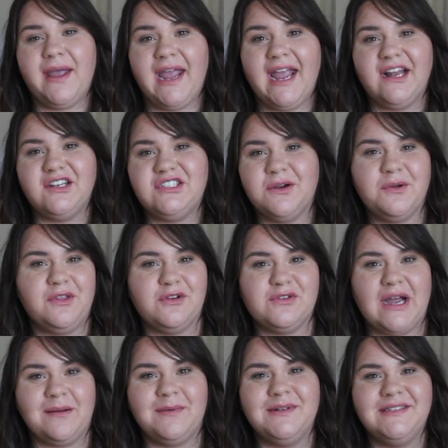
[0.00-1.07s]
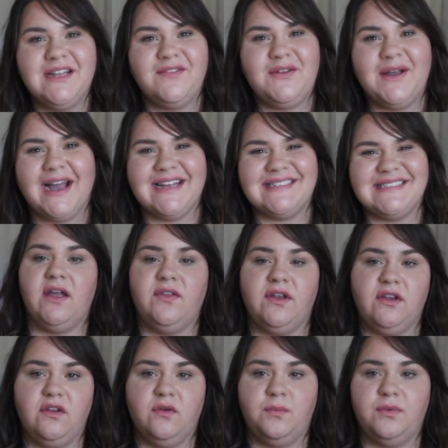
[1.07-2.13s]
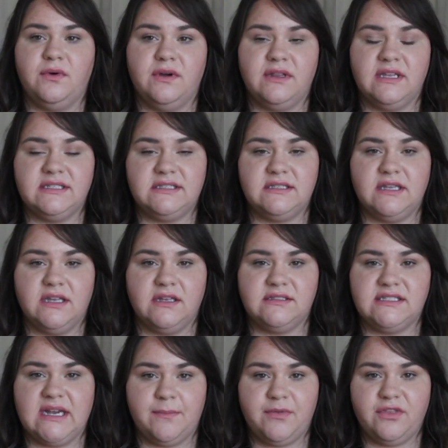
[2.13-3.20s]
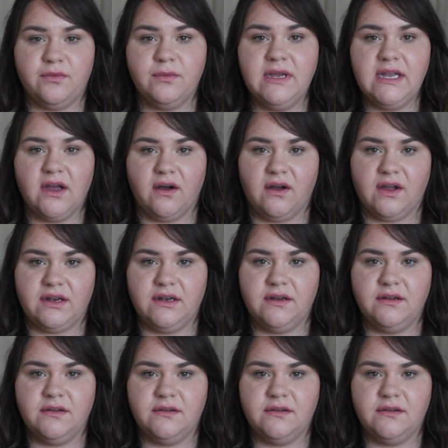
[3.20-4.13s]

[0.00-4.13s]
and share with your tribe. Love you guys. And then you put the step 3 on.